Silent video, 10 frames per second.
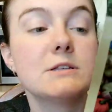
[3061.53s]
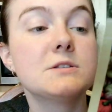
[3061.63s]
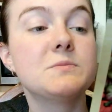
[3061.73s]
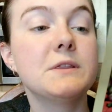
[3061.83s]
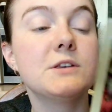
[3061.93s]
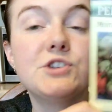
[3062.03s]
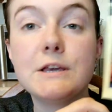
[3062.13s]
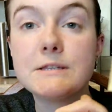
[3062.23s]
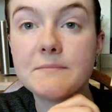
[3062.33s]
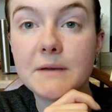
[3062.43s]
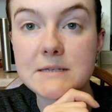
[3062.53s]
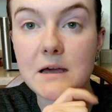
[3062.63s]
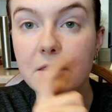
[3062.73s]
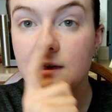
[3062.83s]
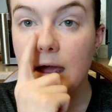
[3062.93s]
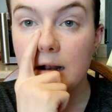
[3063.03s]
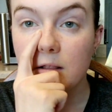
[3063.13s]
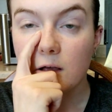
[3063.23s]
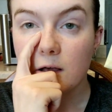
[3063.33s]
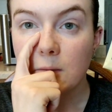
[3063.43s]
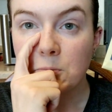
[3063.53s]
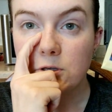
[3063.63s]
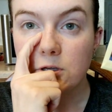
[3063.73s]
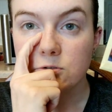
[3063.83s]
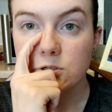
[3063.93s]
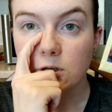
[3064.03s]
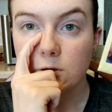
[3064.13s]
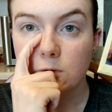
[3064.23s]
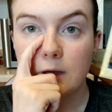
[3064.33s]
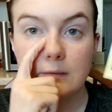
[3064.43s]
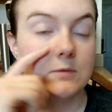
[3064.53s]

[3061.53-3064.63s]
This is one that Jason picked out of the catalog a couple years ago. I